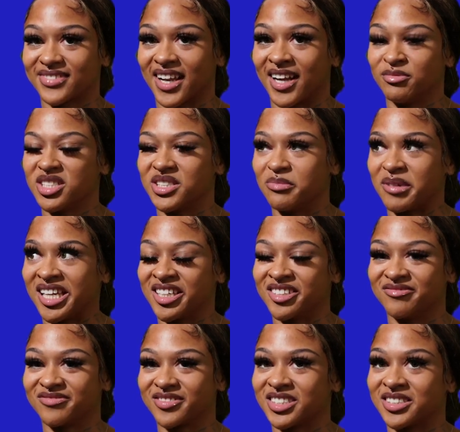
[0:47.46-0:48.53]
I'm just
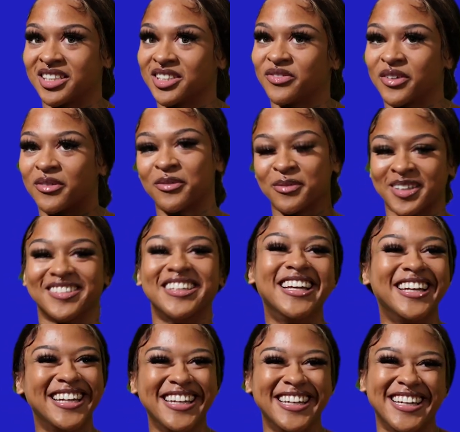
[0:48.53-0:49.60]
mean. Just get the
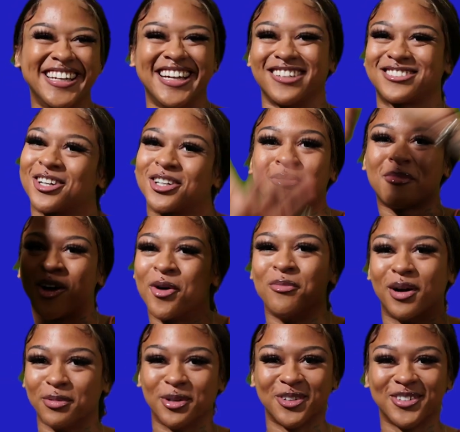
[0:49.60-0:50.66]
fuck. I turn up in my own
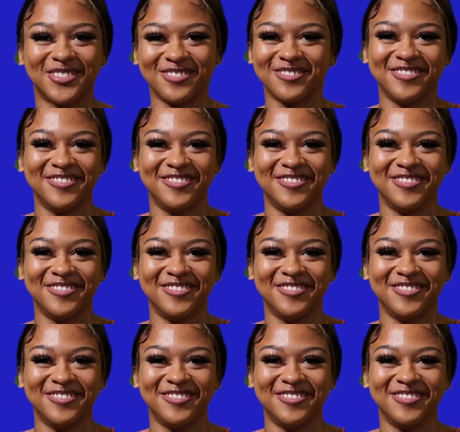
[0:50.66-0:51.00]
bubble.